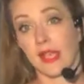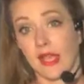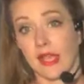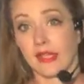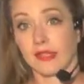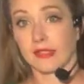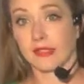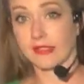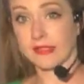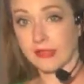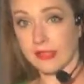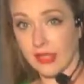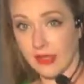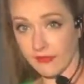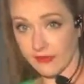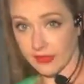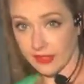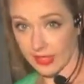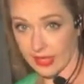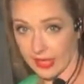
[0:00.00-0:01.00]
and
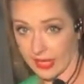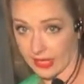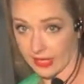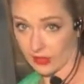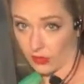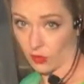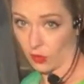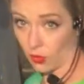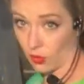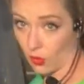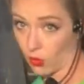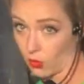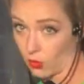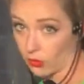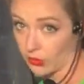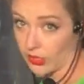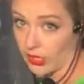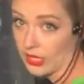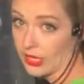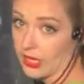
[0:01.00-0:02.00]
7, and
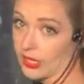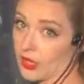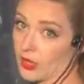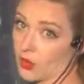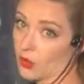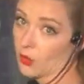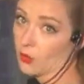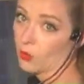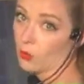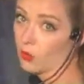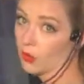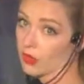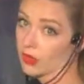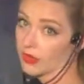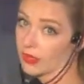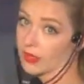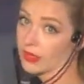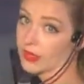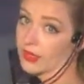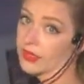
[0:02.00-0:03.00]
hold.
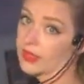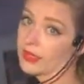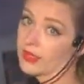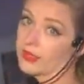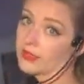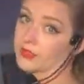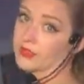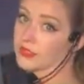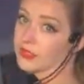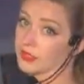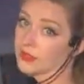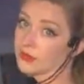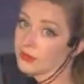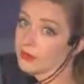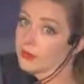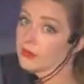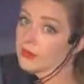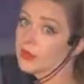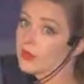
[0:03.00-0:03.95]
1, 2,